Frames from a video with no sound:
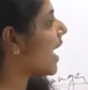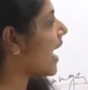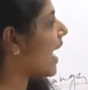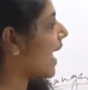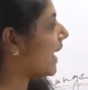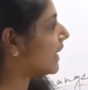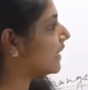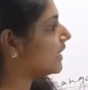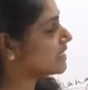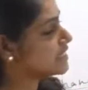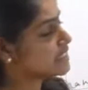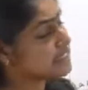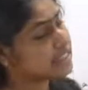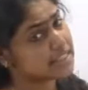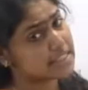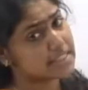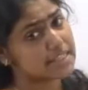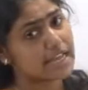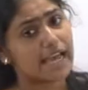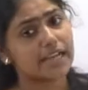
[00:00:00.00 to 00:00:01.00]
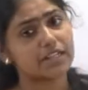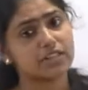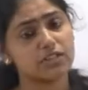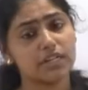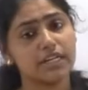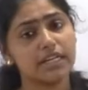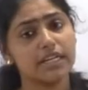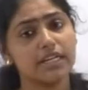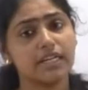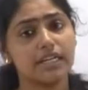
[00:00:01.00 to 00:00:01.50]
and it is
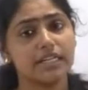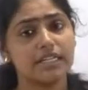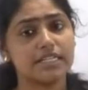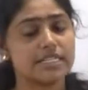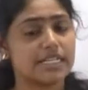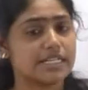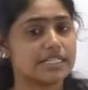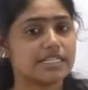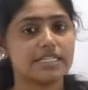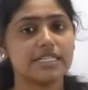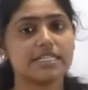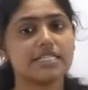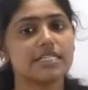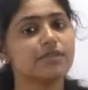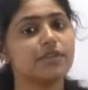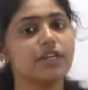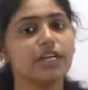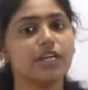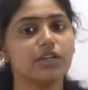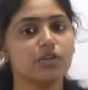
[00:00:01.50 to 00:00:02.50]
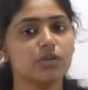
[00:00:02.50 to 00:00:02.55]
actually it is extensively